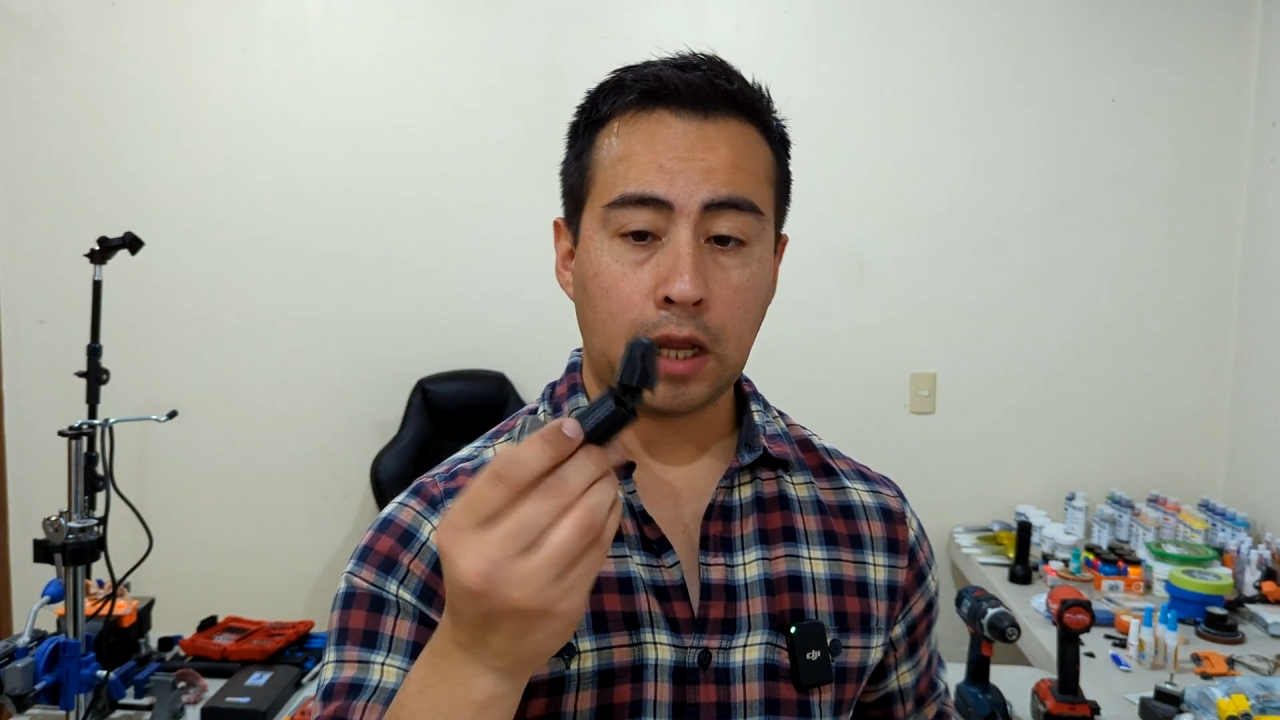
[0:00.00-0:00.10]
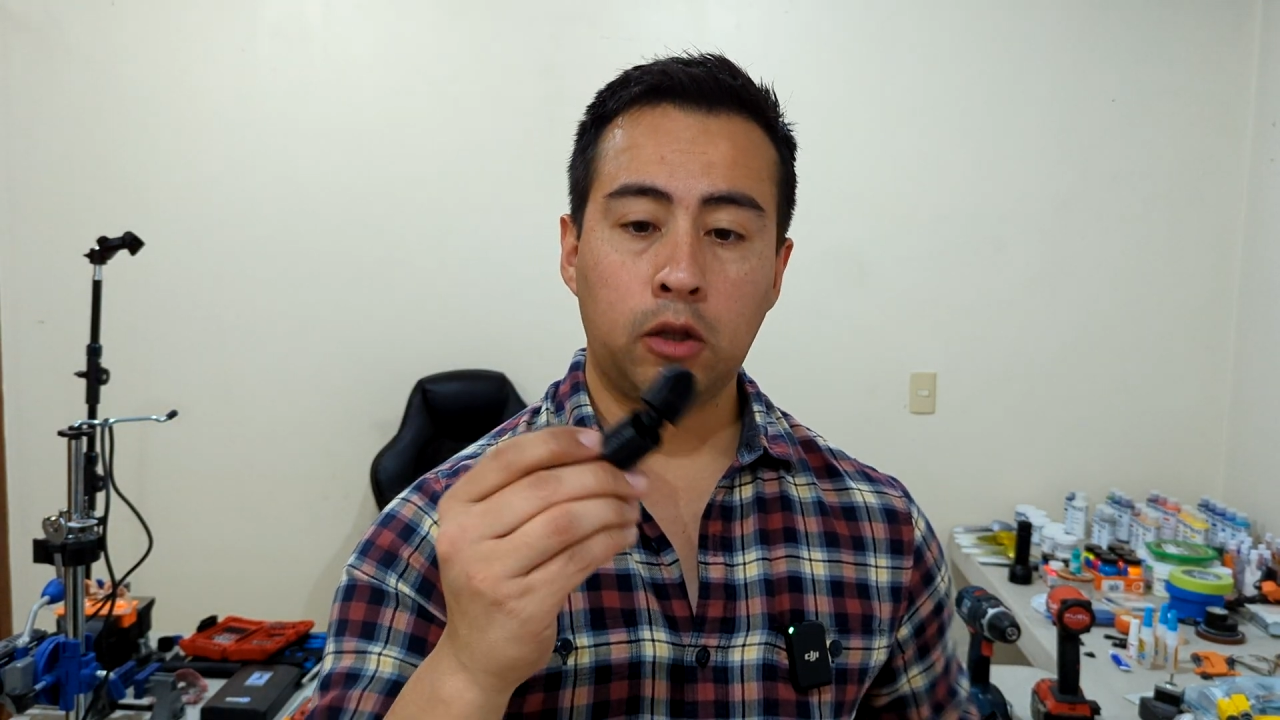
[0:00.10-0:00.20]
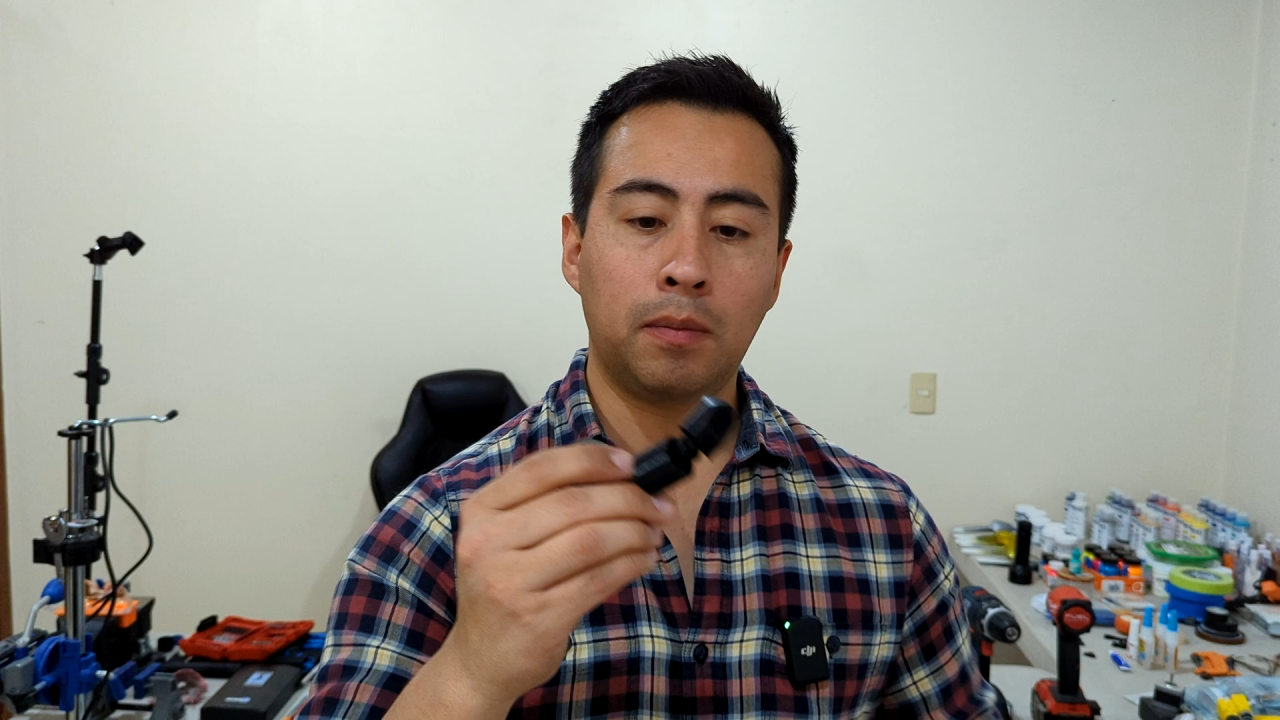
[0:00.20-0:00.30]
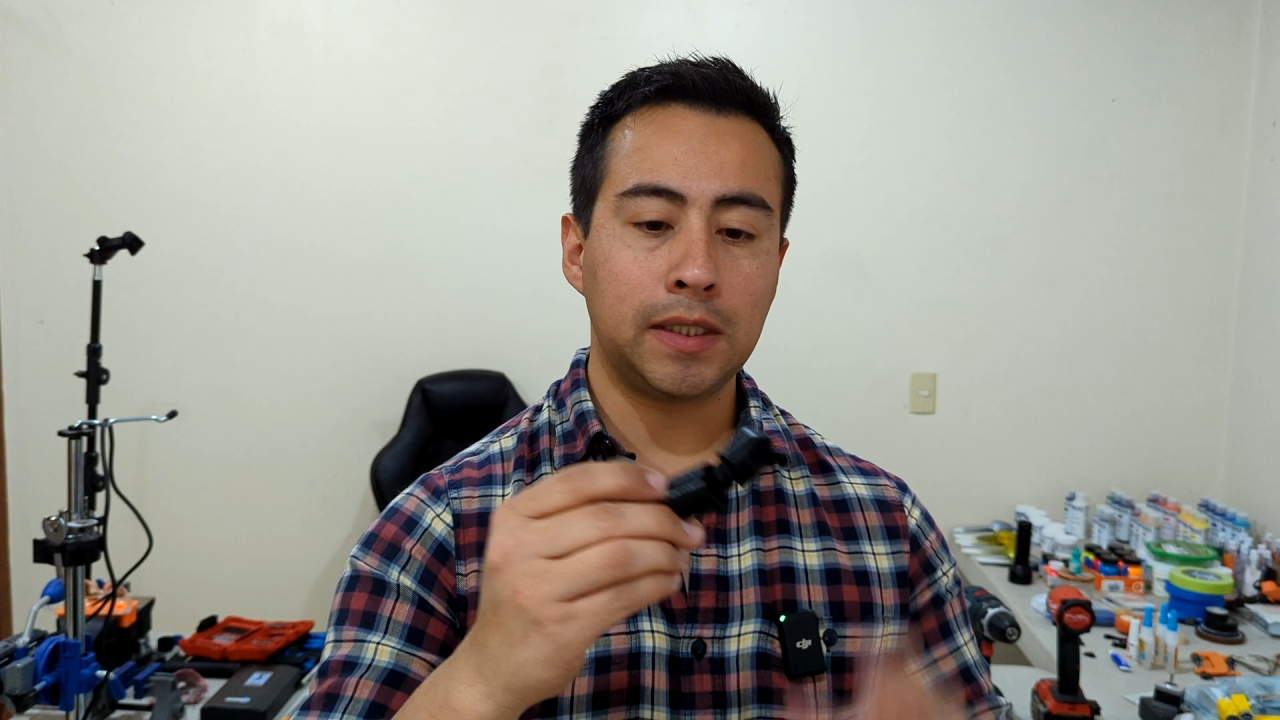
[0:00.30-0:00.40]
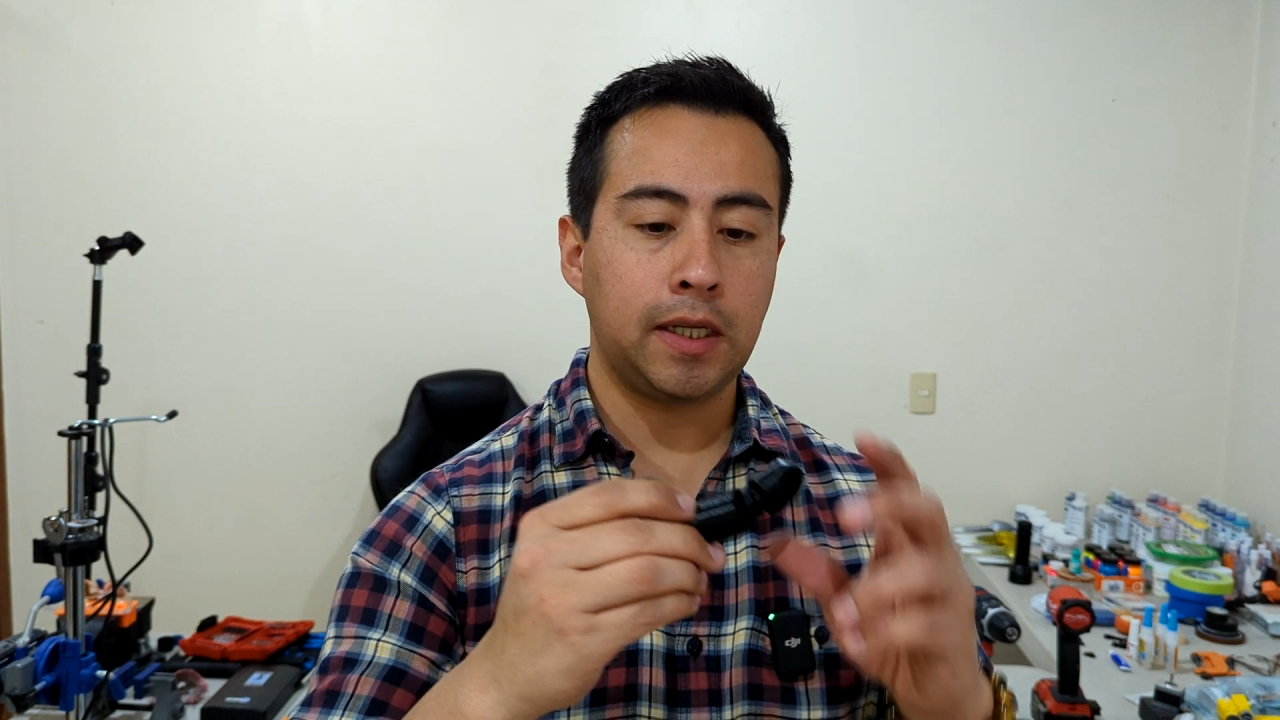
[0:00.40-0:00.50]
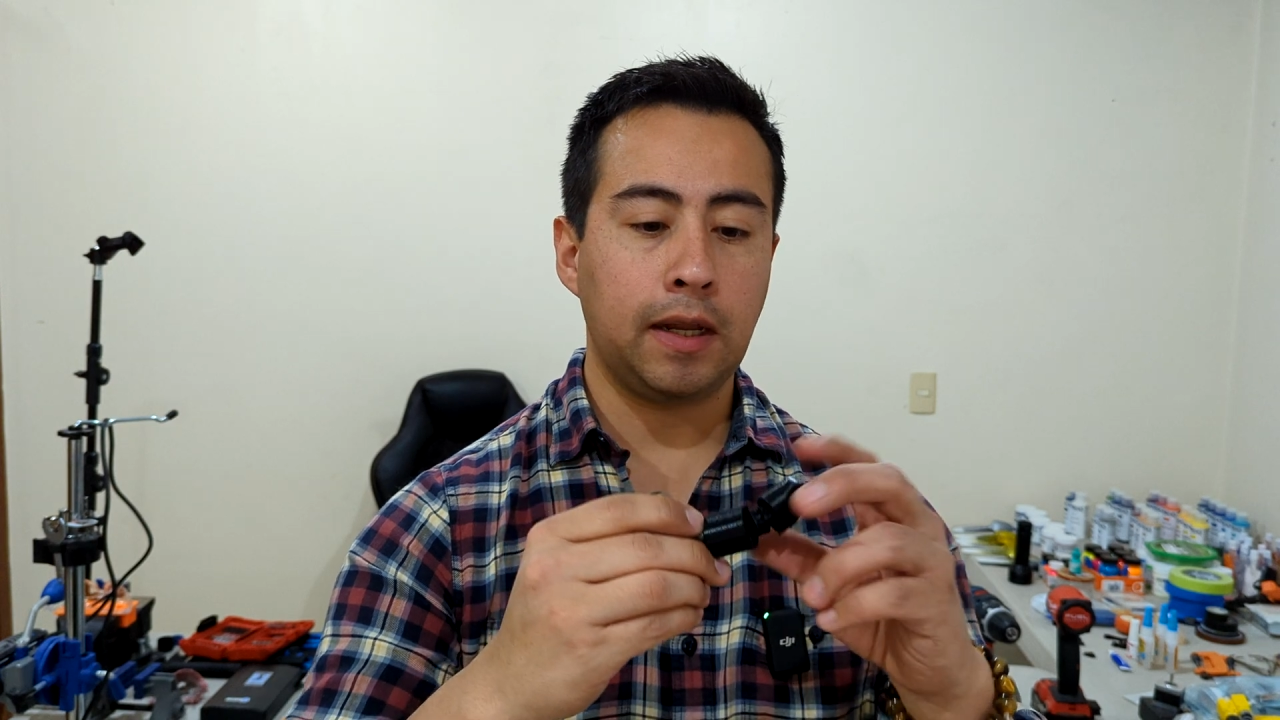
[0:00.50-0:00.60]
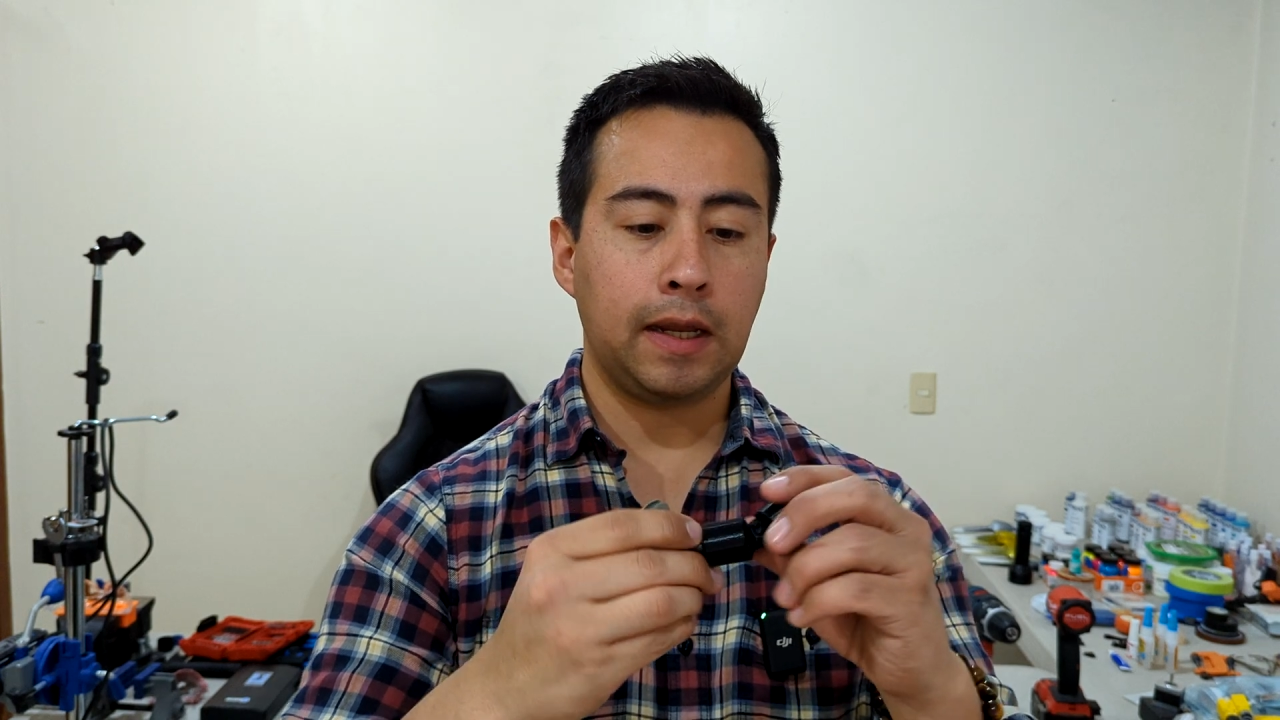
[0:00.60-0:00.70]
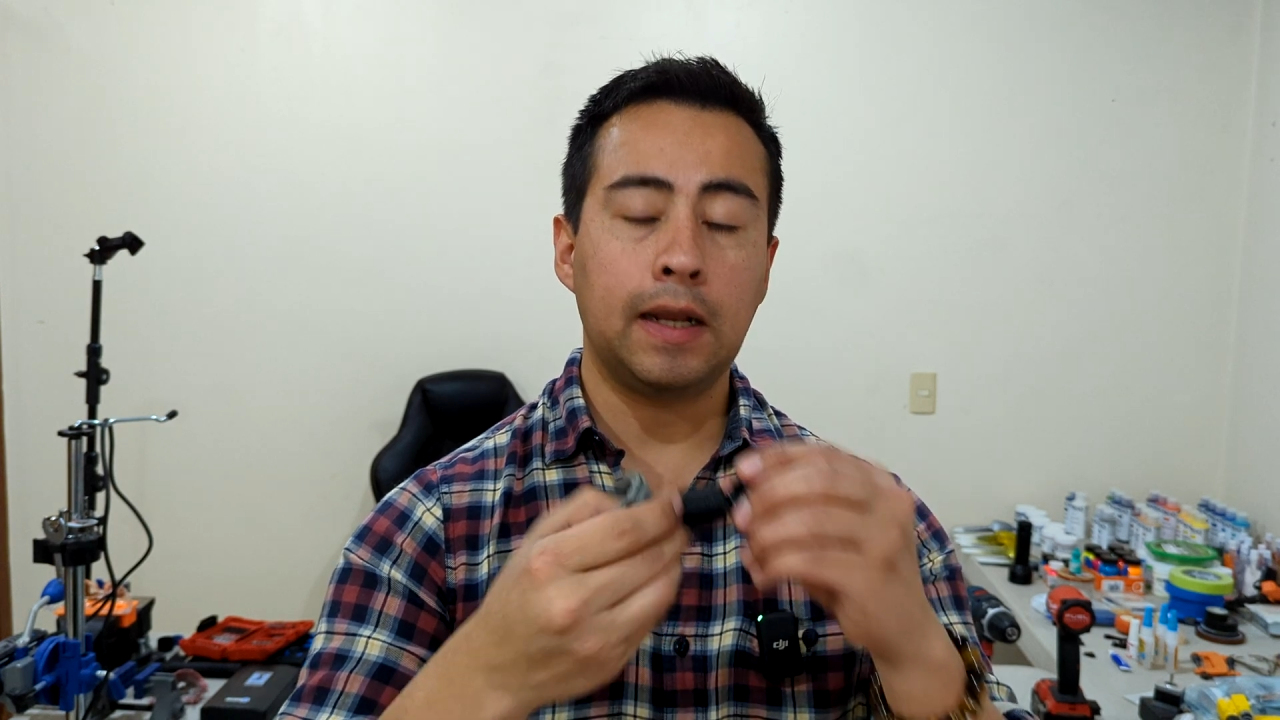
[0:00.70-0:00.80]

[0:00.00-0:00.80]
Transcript: and you might see